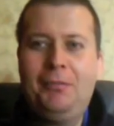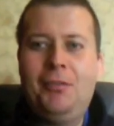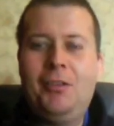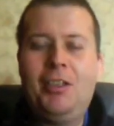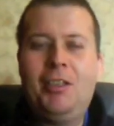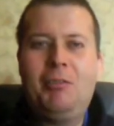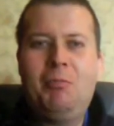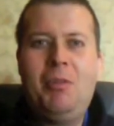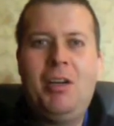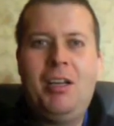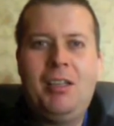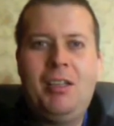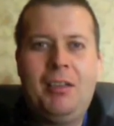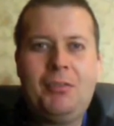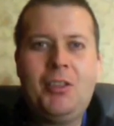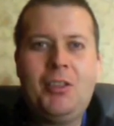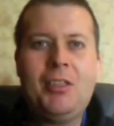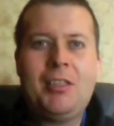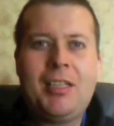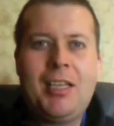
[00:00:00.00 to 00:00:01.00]
I thought,
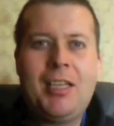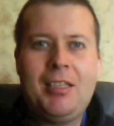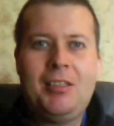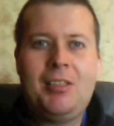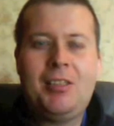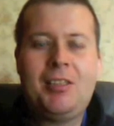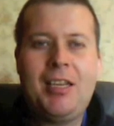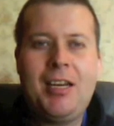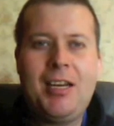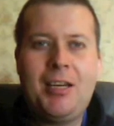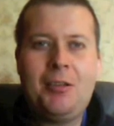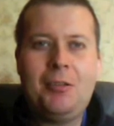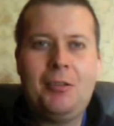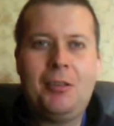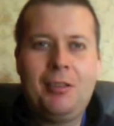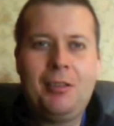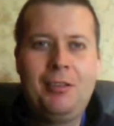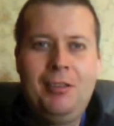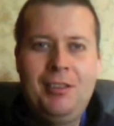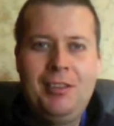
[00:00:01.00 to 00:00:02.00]
well, I've got to get the
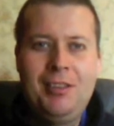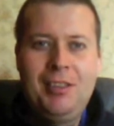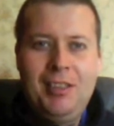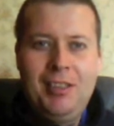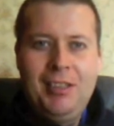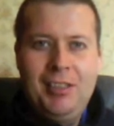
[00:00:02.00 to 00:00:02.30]
sequel.